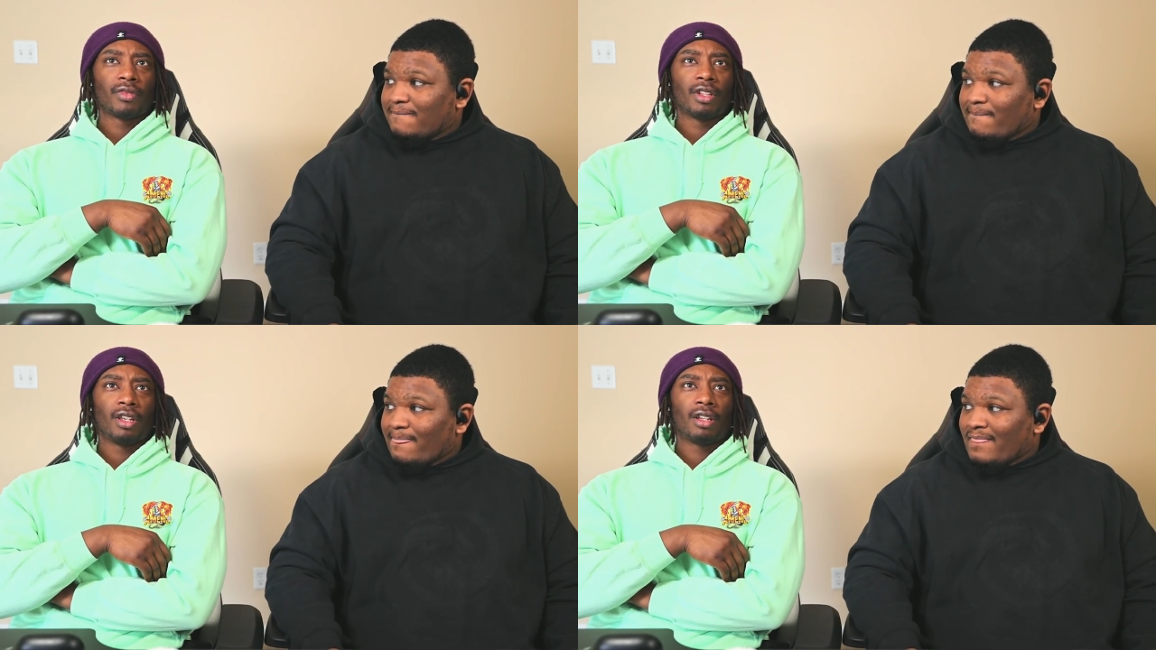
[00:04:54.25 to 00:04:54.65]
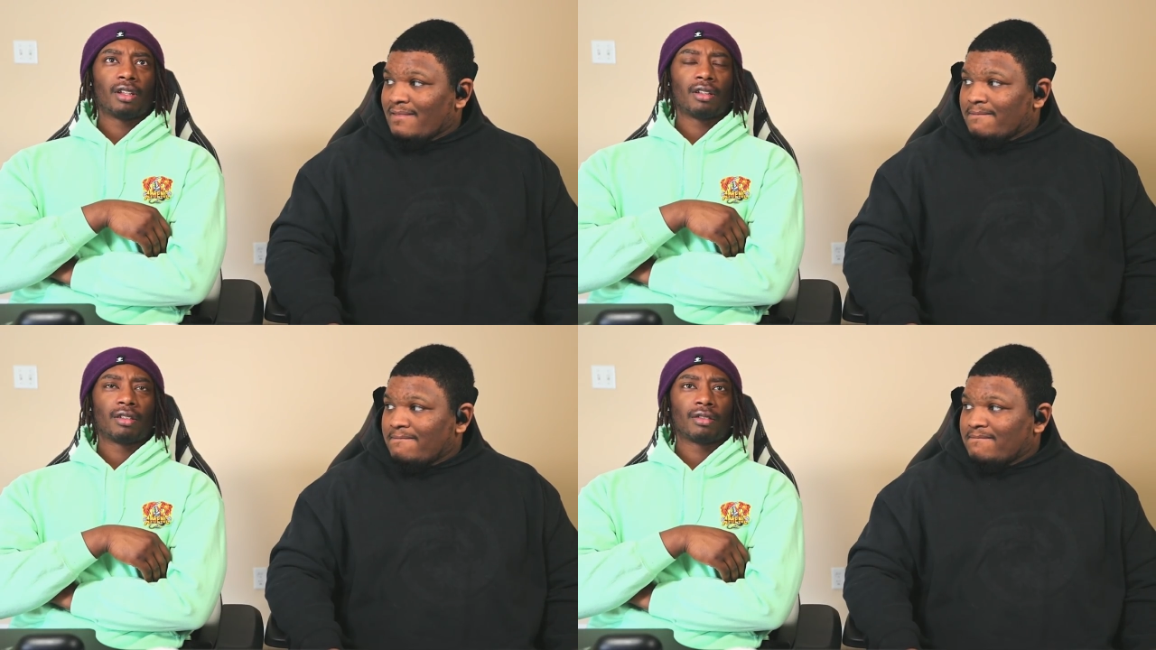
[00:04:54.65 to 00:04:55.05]

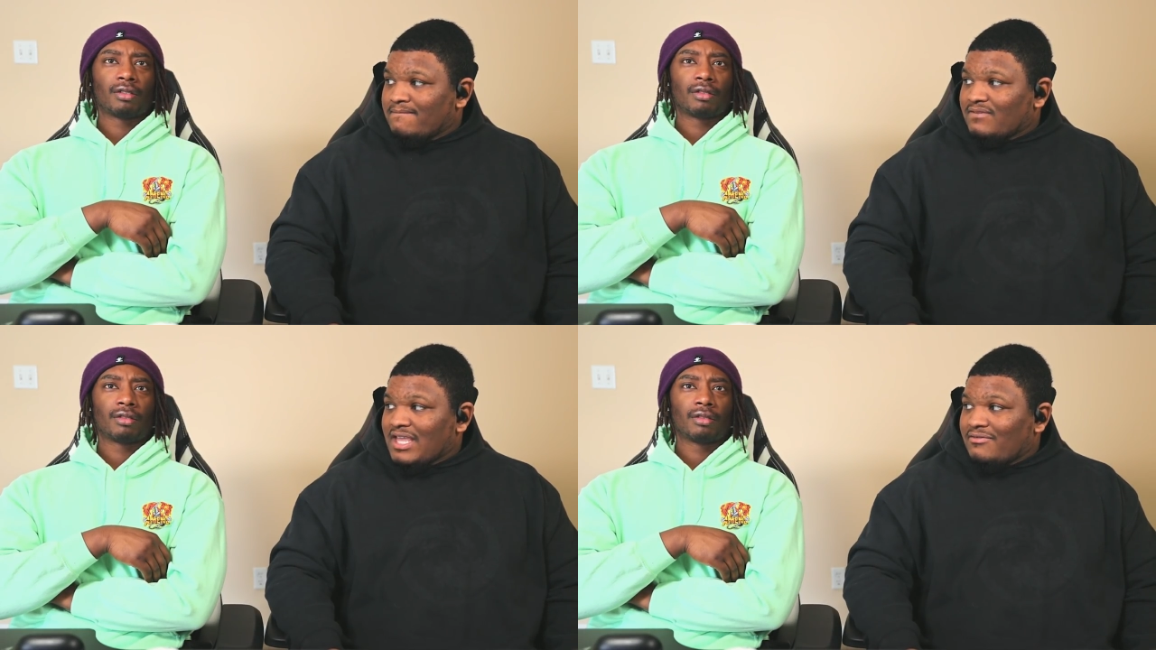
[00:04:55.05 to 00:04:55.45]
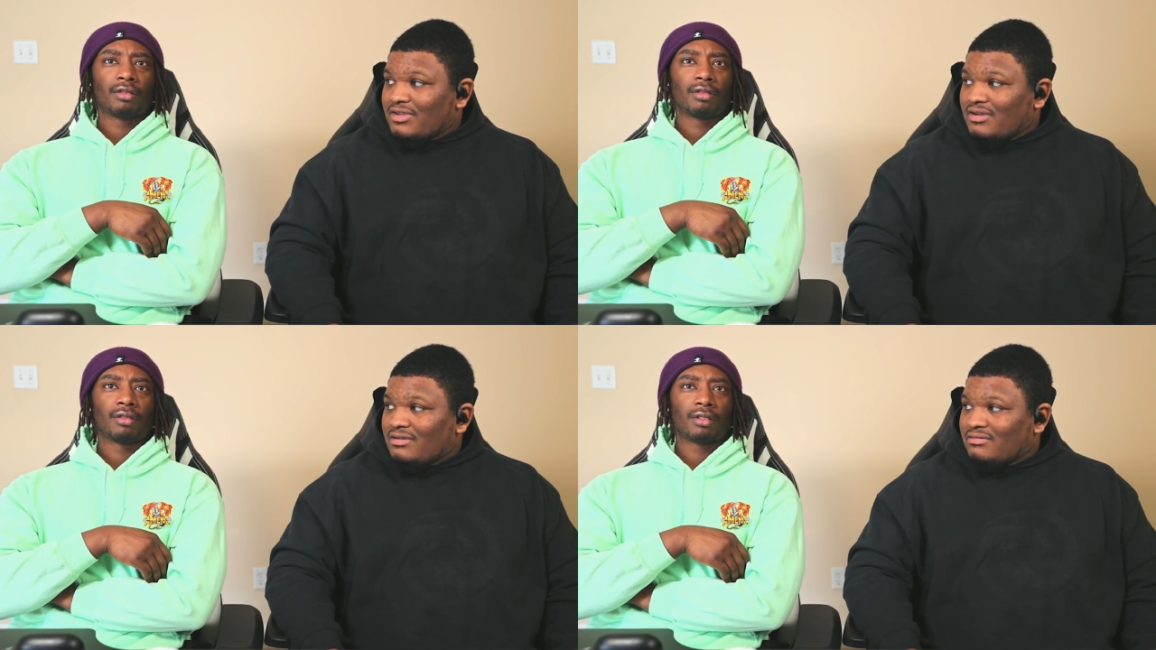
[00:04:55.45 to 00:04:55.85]
Speaker 1: Yeah.
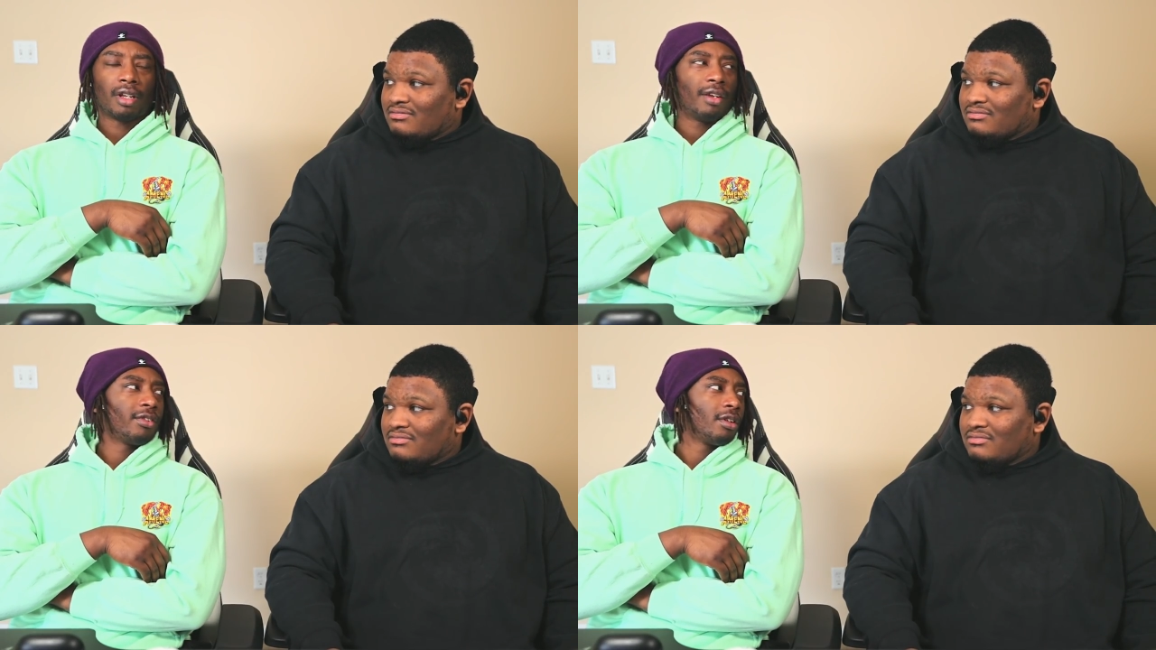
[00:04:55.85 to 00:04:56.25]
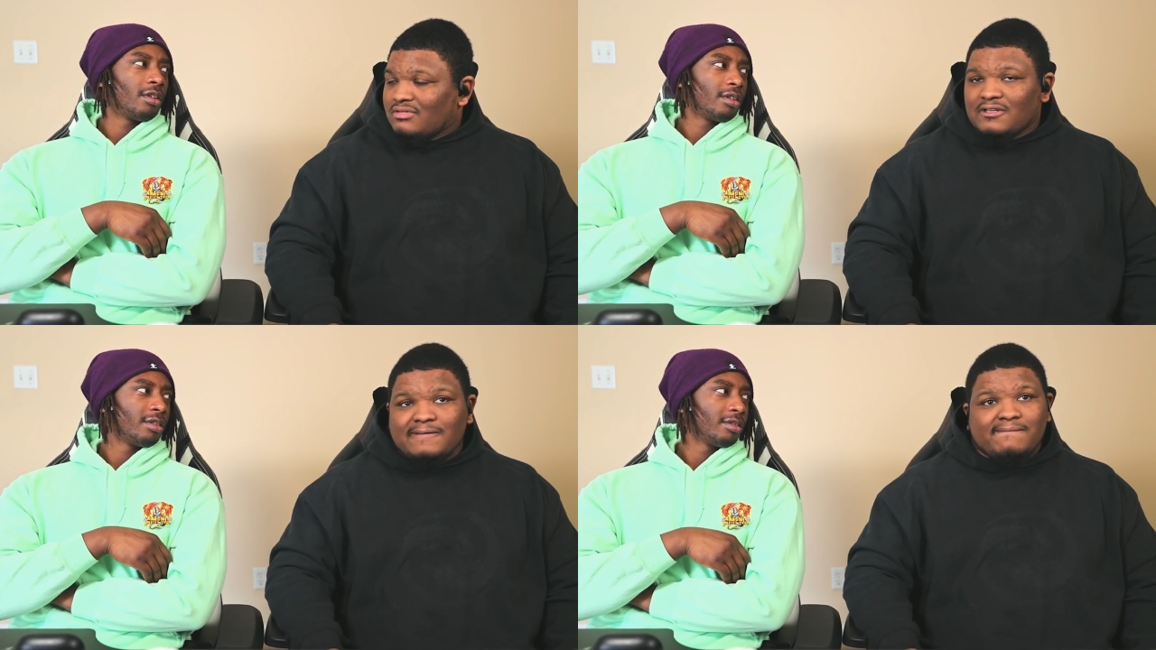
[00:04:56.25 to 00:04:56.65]
Caviar?
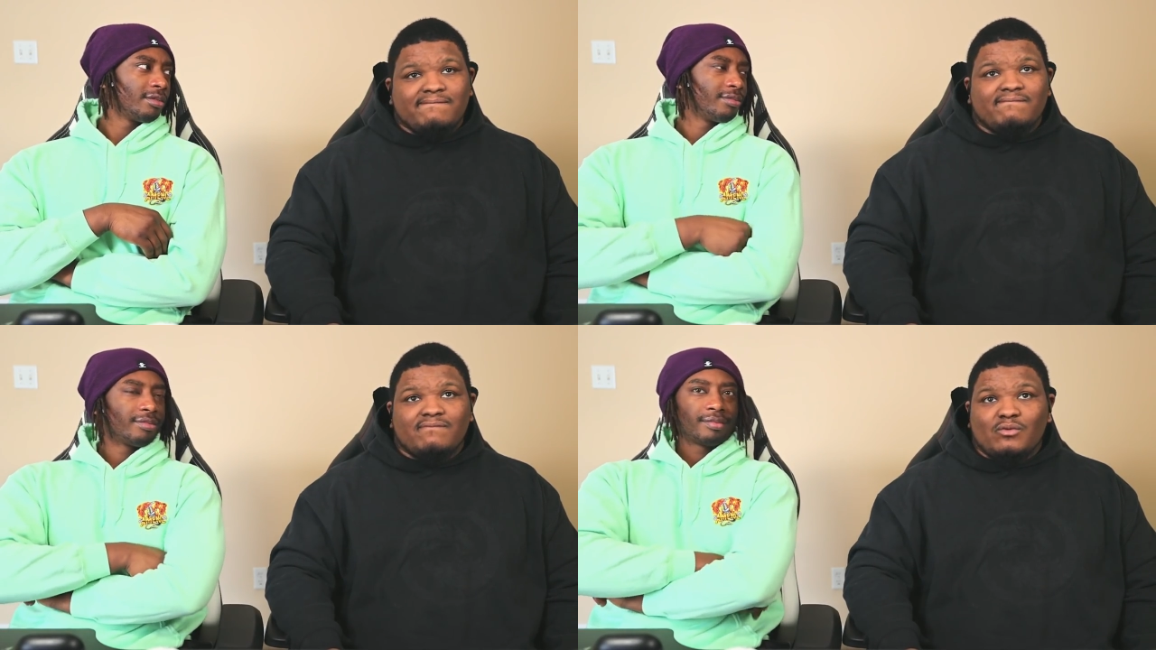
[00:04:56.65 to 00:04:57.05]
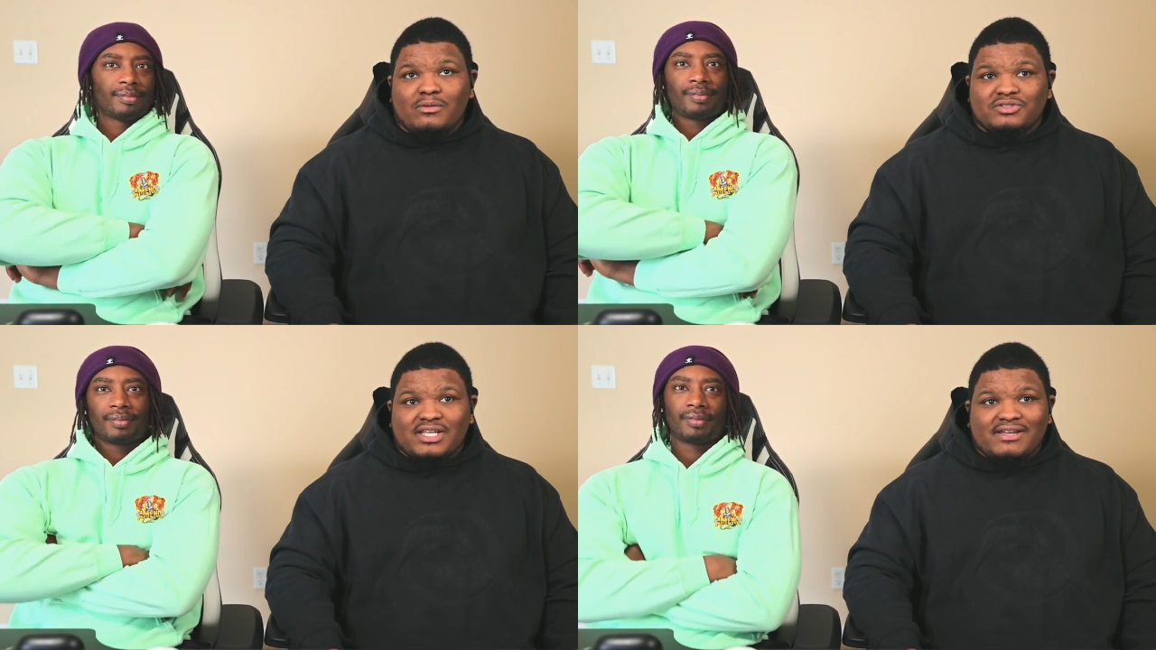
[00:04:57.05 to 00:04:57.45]
Caviar. What
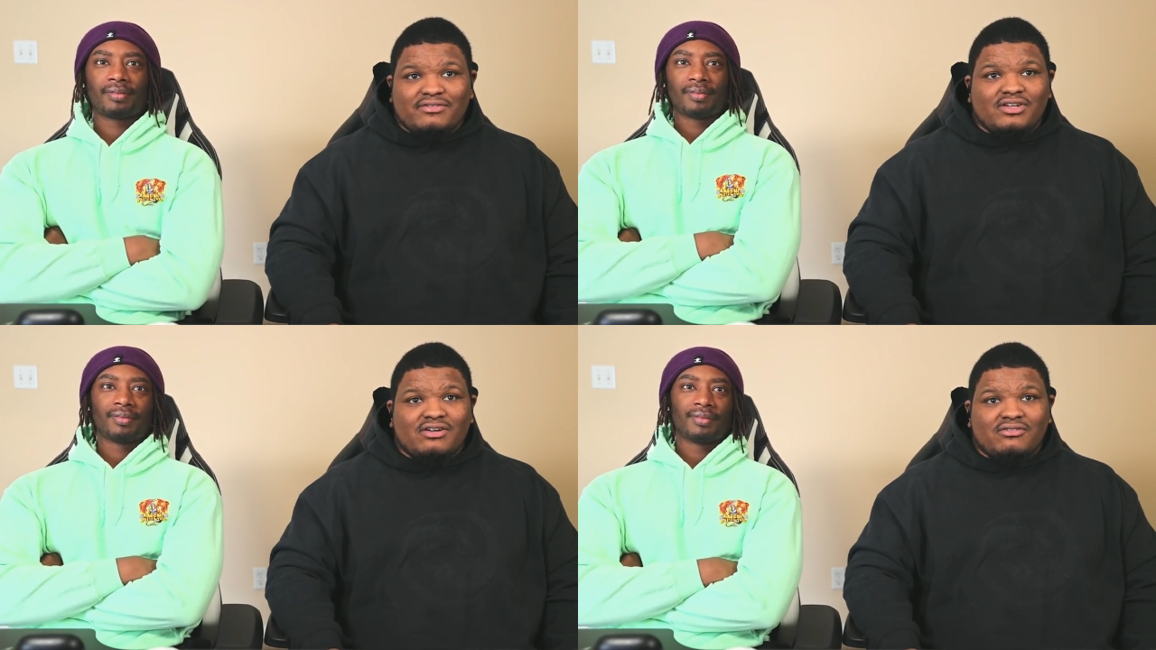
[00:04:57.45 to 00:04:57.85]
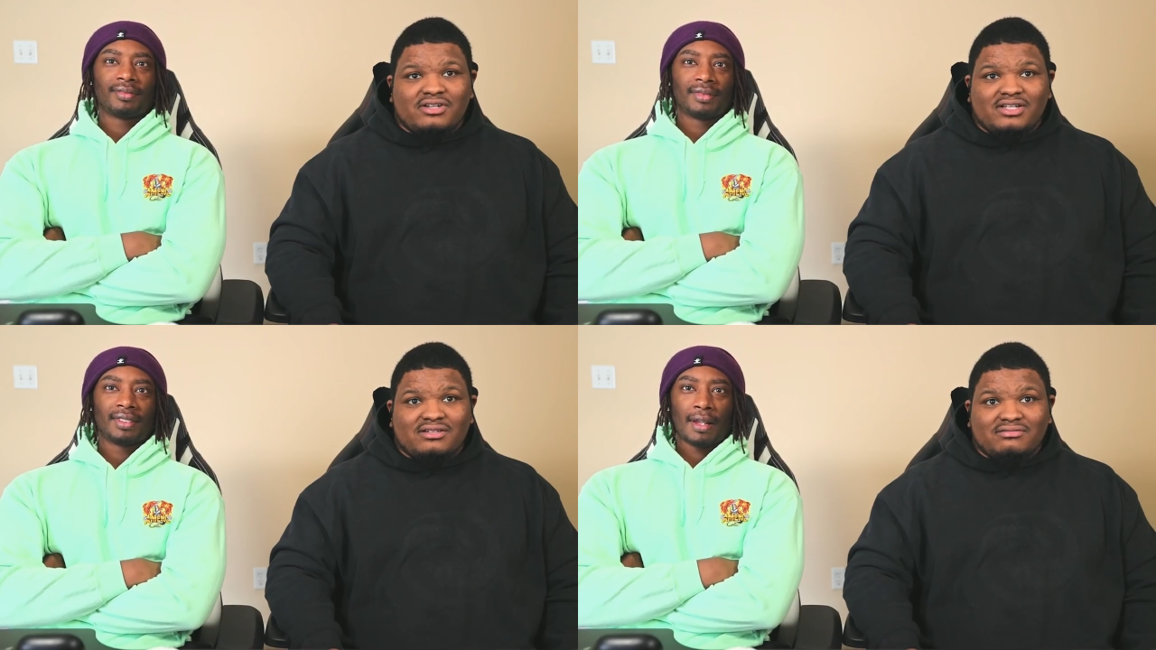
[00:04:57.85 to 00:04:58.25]
was caviar on
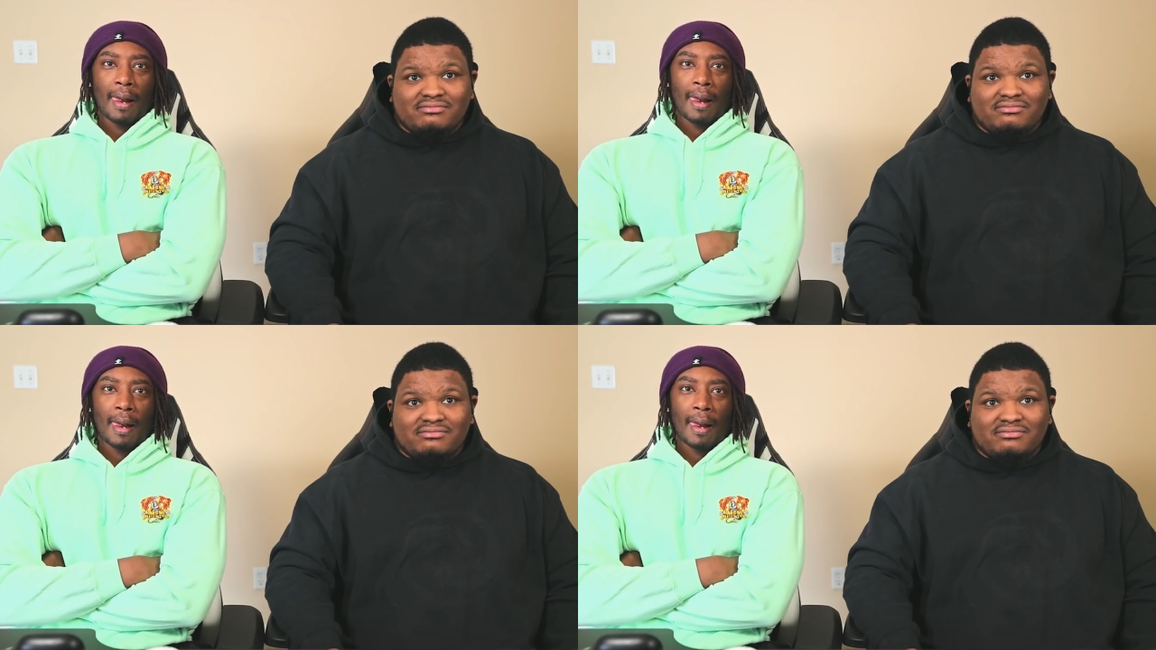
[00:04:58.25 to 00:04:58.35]
there?